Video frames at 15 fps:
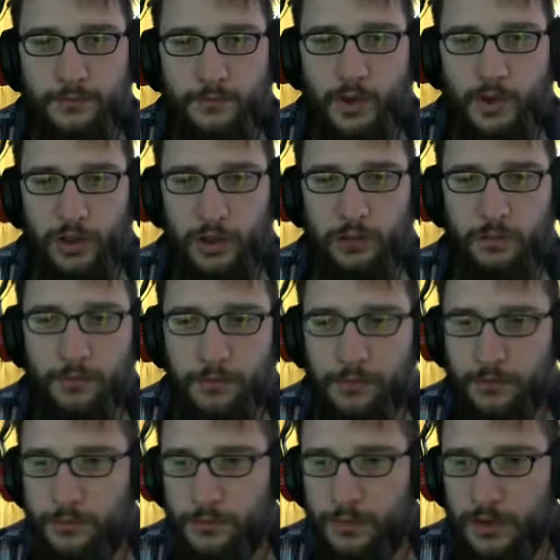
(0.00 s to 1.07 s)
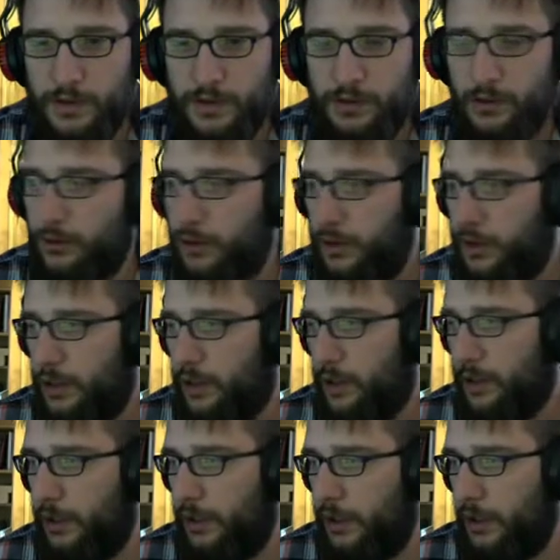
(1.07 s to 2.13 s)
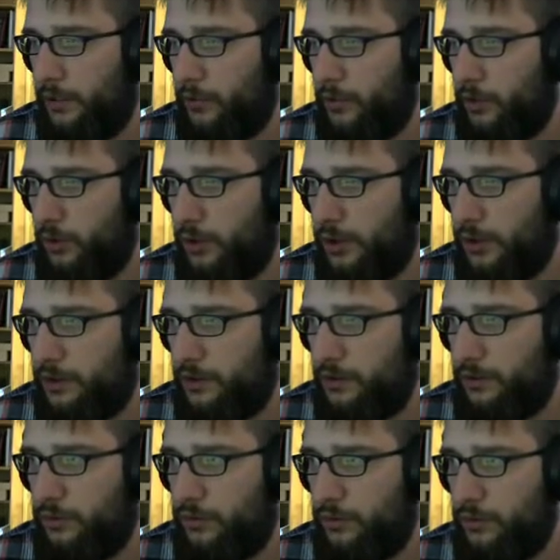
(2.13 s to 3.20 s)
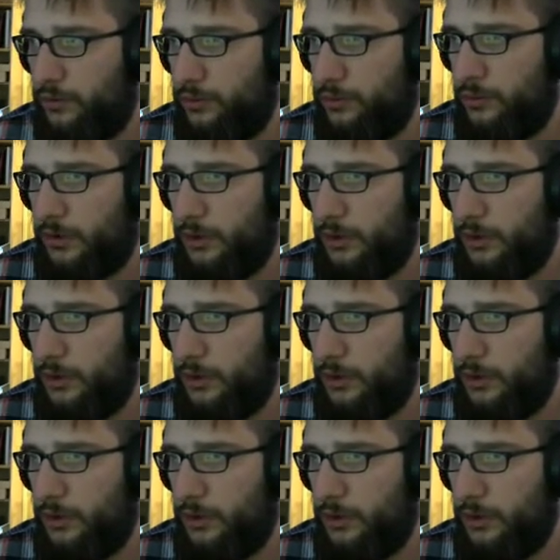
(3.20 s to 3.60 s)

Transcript: Okay. So, I am going to...